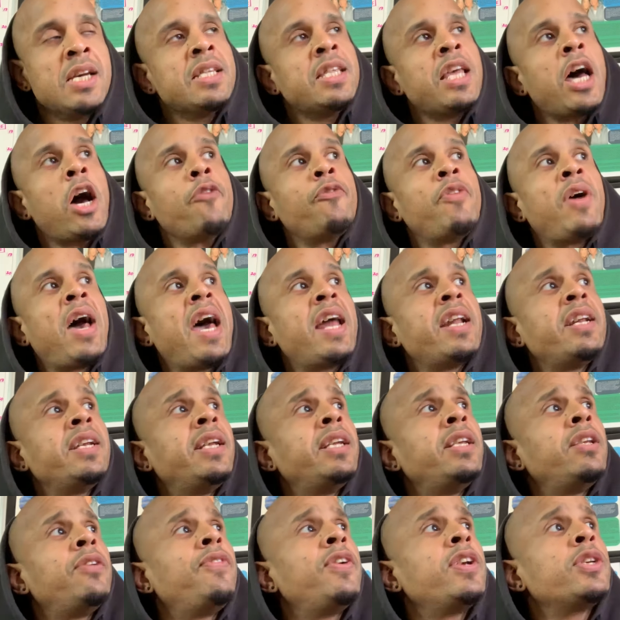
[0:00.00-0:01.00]
Now, if I had an
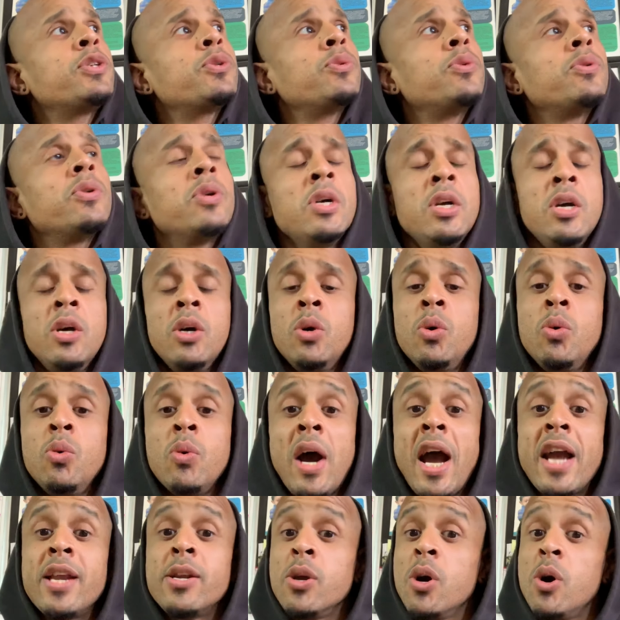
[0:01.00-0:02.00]
individual
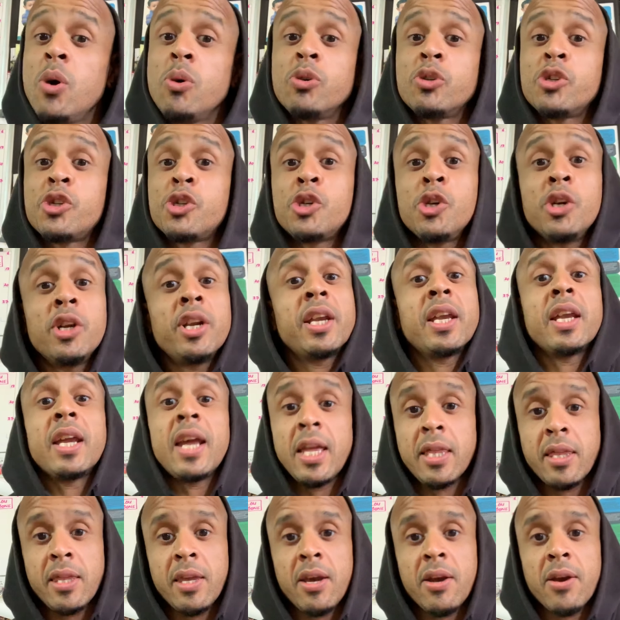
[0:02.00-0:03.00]
who I know shouldn't
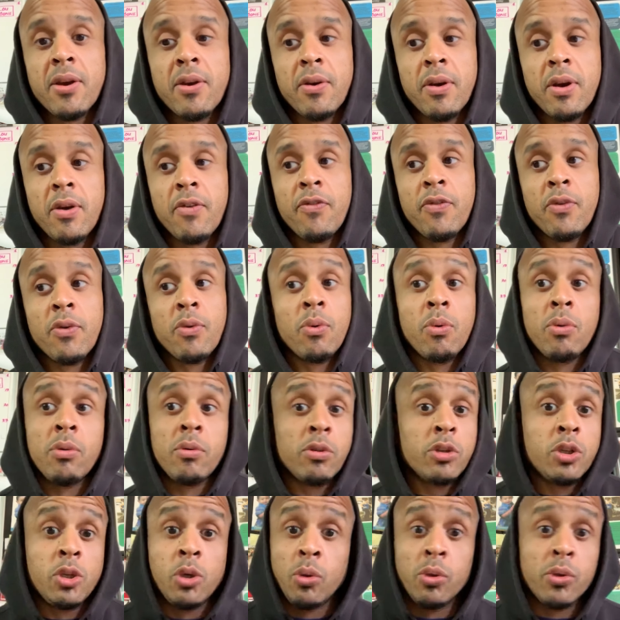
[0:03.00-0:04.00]
get there for
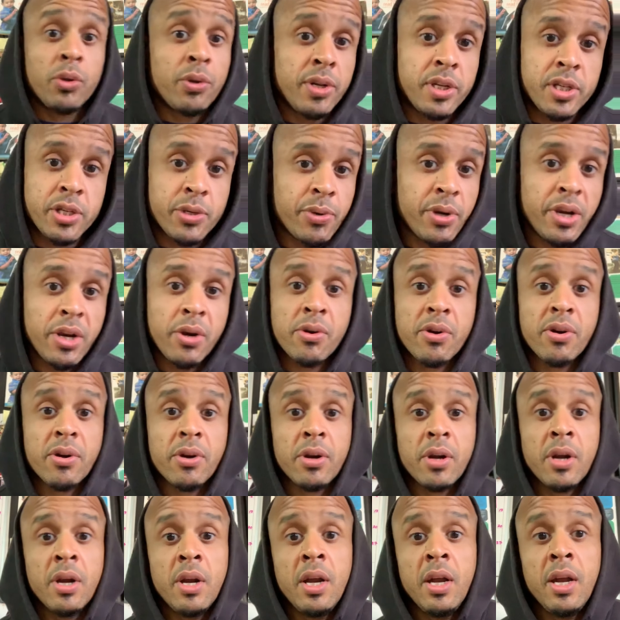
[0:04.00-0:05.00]
a shoulder injury,
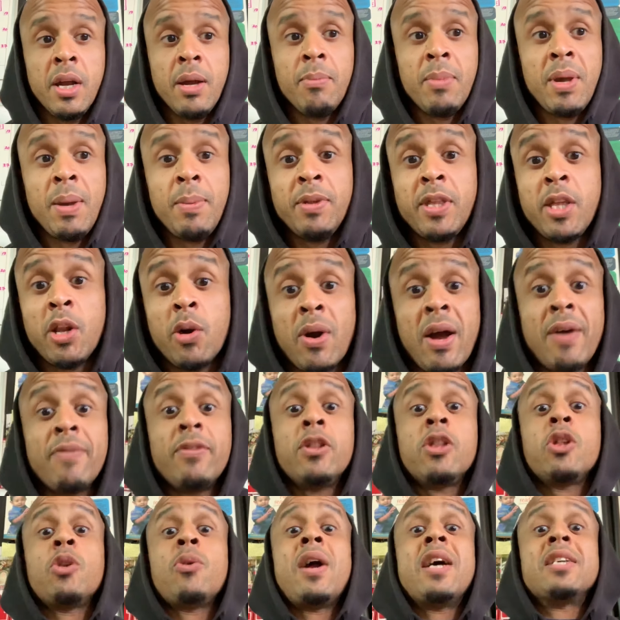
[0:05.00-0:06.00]
or maybe they don't have
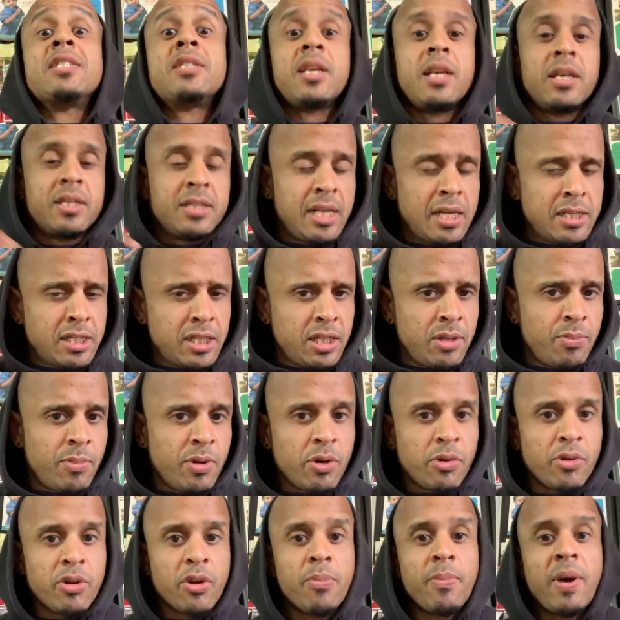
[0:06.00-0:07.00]
the thoracic extension in the
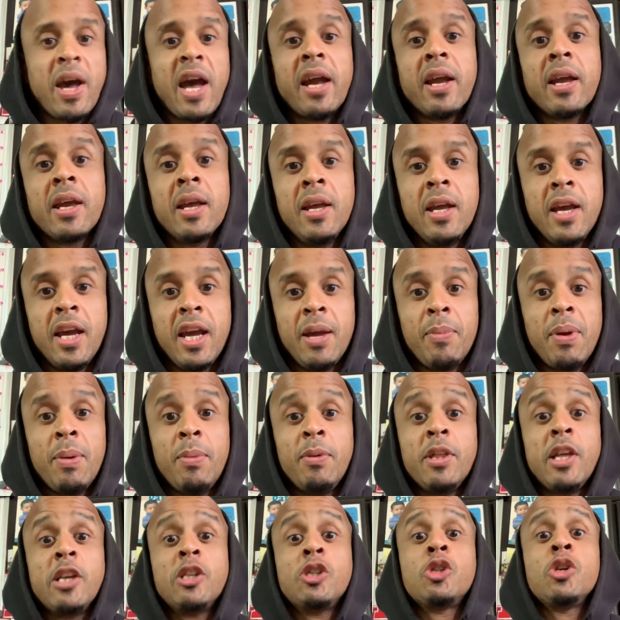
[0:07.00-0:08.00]
middle of your back, and
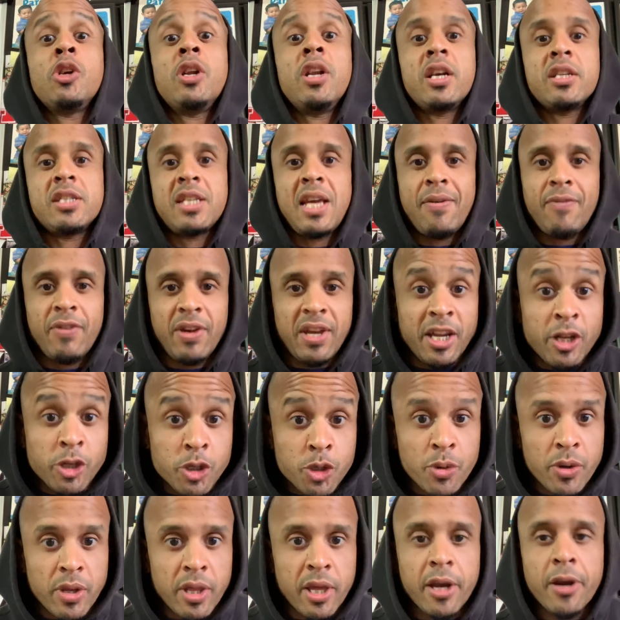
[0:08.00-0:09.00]
maybe they shouldn't because they have an
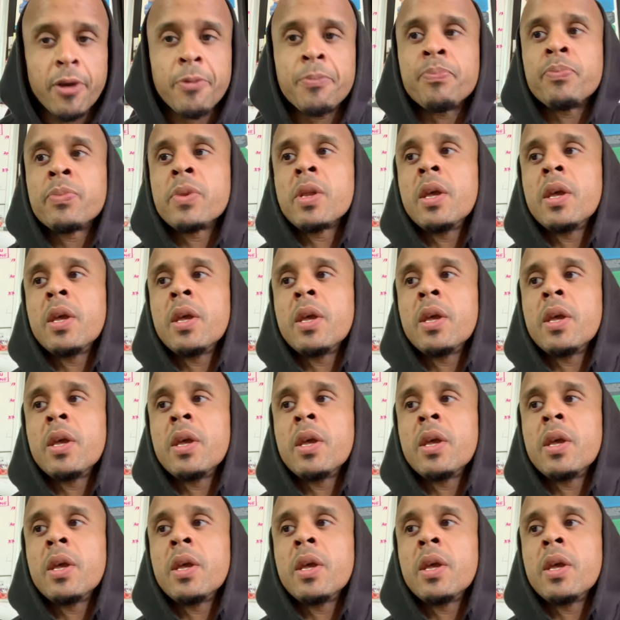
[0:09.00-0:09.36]
injury there.